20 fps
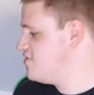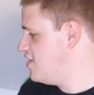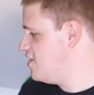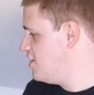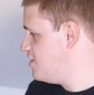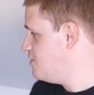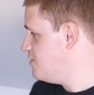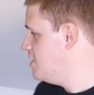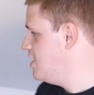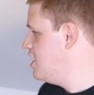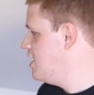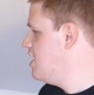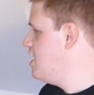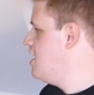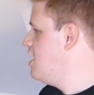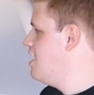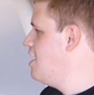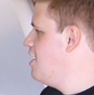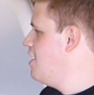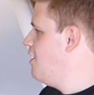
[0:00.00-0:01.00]
So,
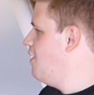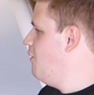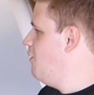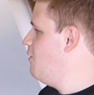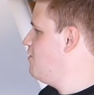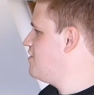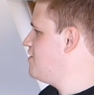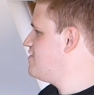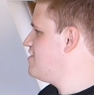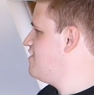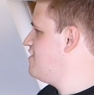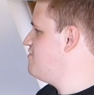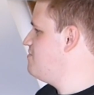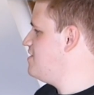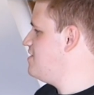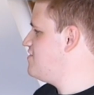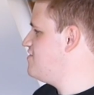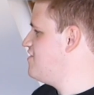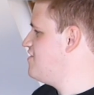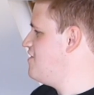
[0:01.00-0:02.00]
all that's left for
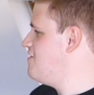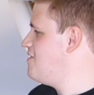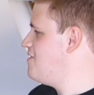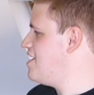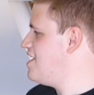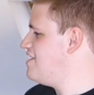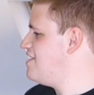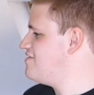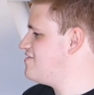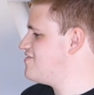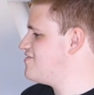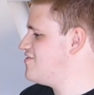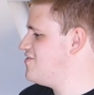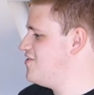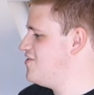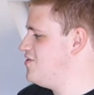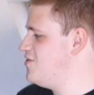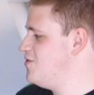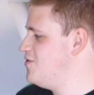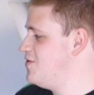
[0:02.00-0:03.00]
me to do is
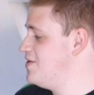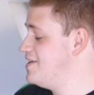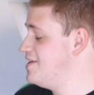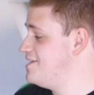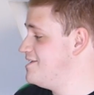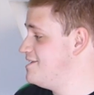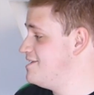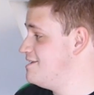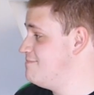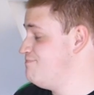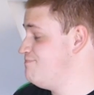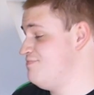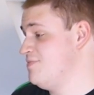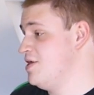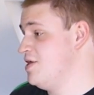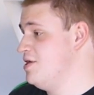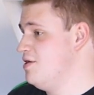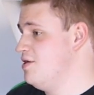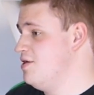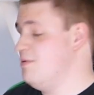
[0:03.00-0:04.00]
to,
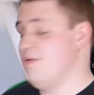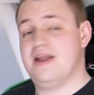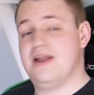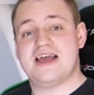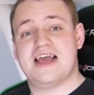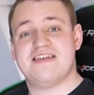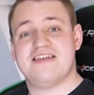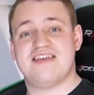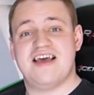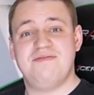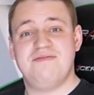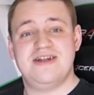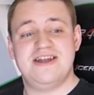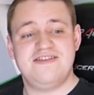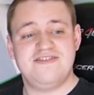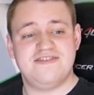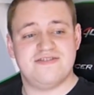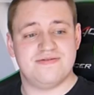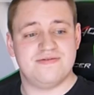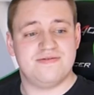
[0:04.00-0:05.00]
well, I guess have a
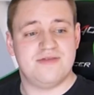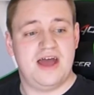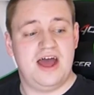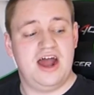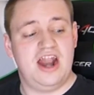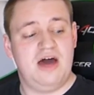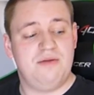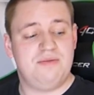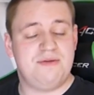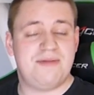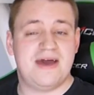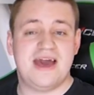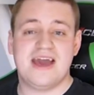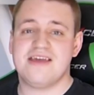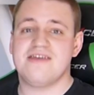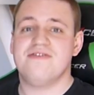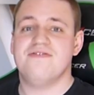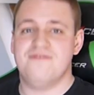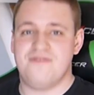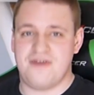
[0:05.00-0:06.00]
listen. And I'll be
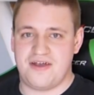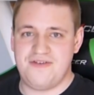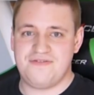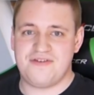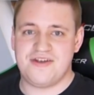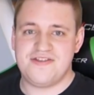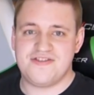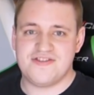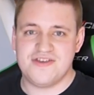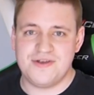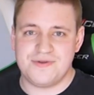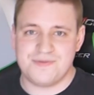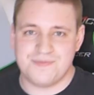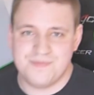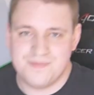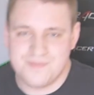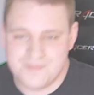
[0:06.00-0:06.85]
back very, very soon.